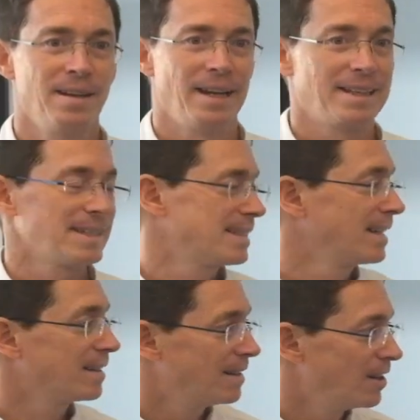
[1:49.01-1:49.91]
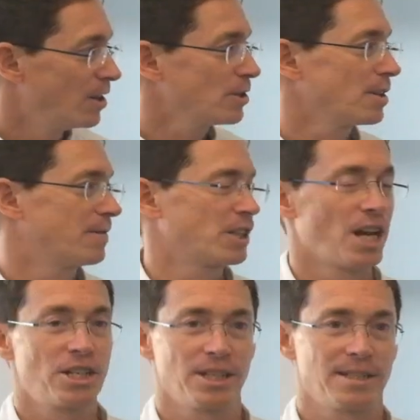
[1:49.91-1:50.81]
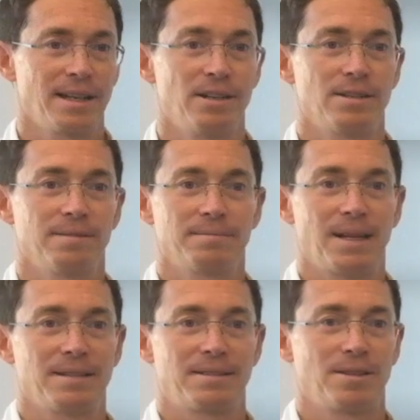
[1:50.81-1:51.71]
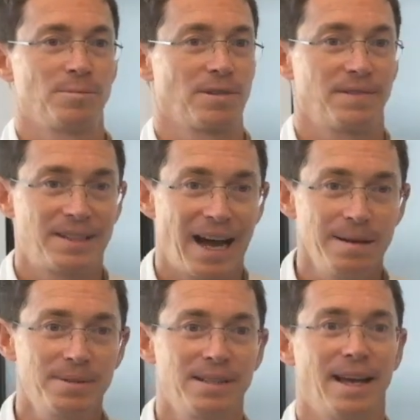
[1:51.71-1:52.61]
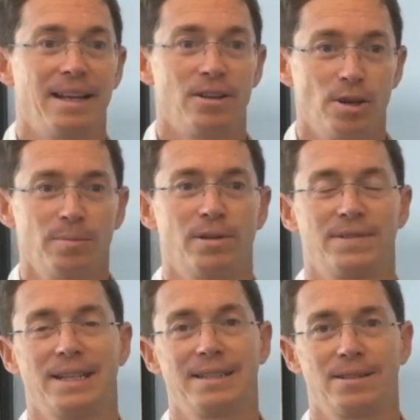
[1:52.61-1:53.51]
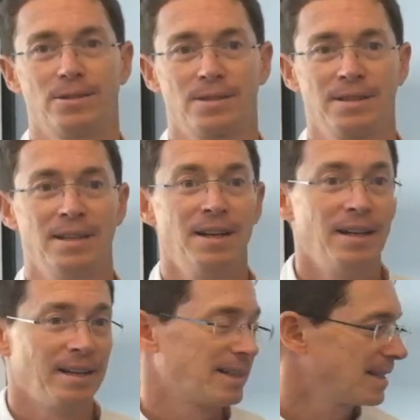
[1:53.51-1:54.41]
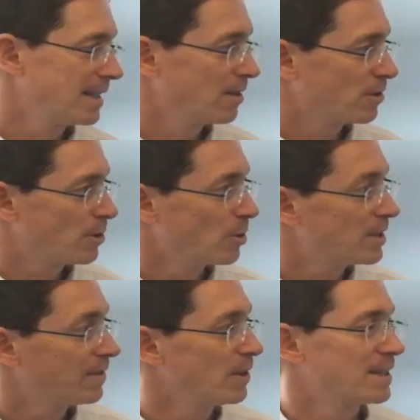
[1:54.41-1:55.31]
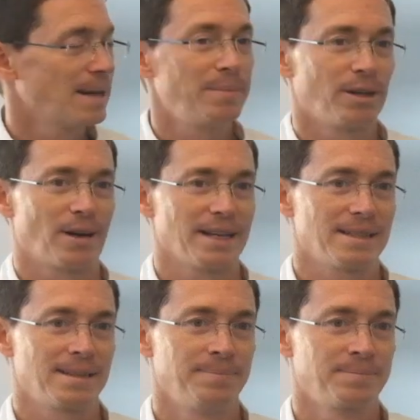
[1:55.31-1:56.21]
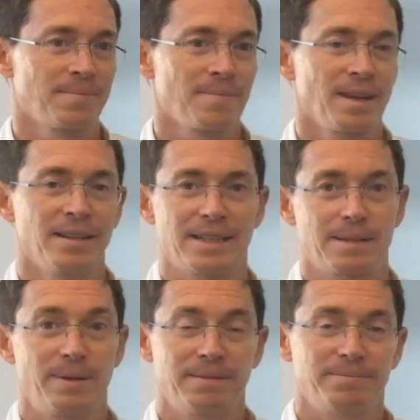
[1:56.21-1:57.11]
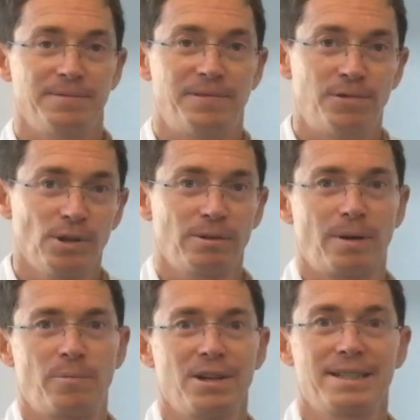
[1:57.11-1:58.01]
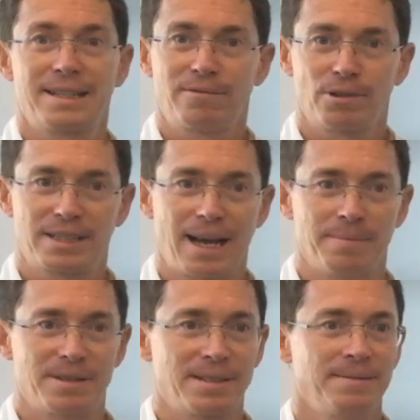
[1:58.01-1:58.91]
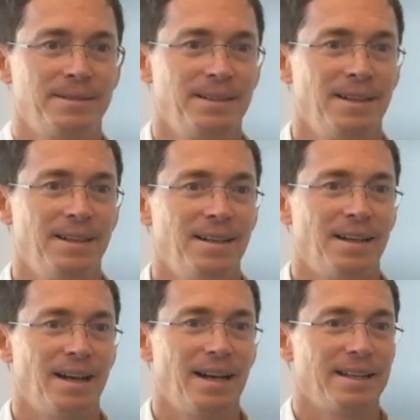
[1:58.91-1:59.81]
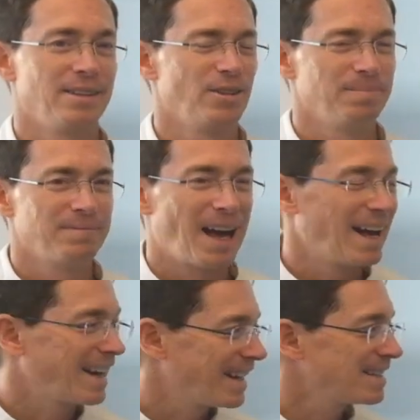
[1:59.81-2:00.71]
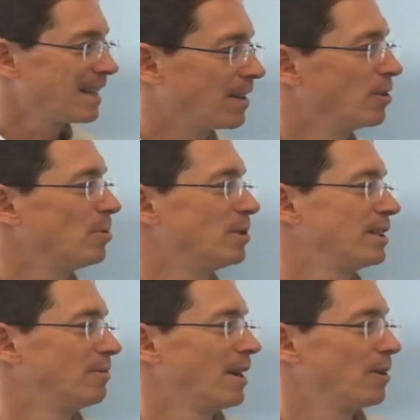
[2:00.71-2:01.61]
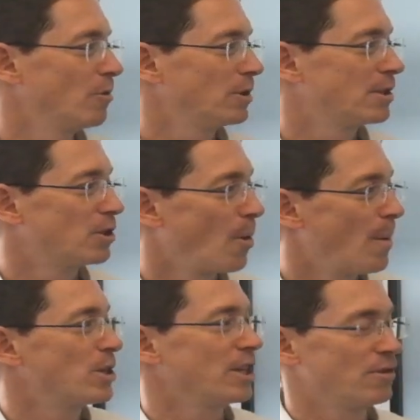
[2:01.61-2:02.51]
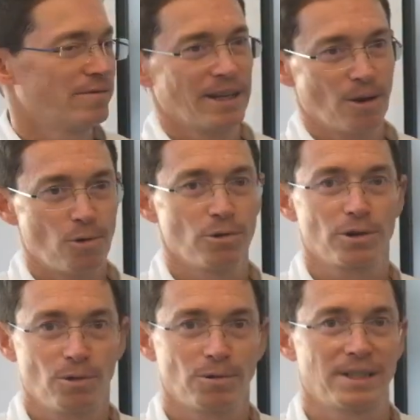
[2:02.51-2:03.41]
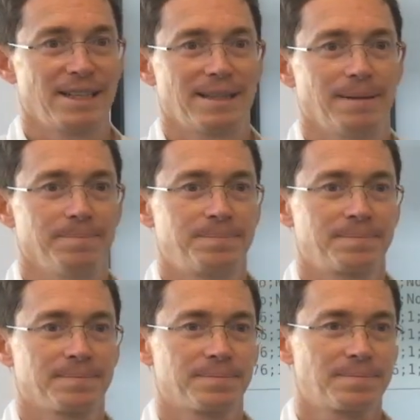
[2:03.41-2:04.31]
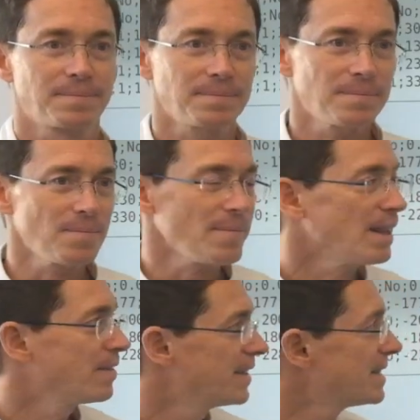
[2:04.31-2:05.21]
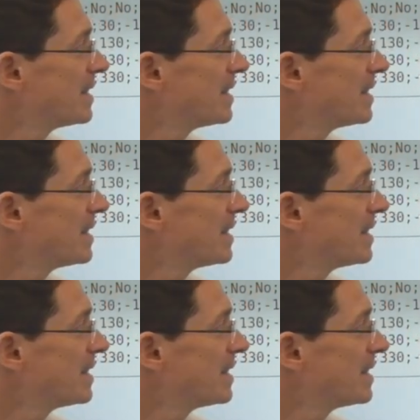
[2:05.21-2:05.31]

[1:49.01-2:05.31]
It has seen lots of changes in terms of types and number of sensors. It has seen also different sampling rates. It has been fully rebuilt several times. And I guess nobody really looked so much into the old data. This